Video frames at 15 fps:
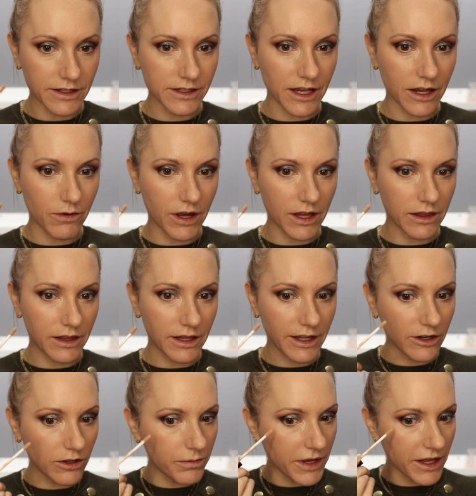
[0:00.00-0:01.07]
So a
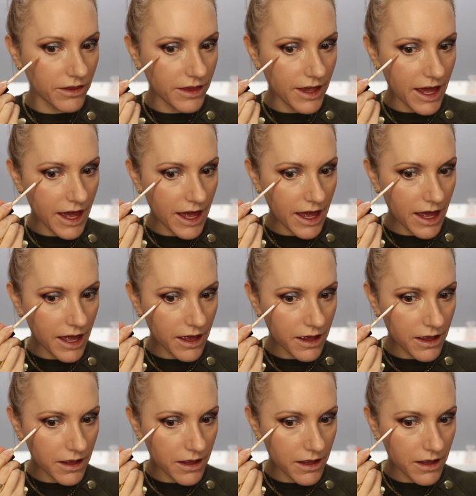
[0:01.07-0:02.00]
little bit there,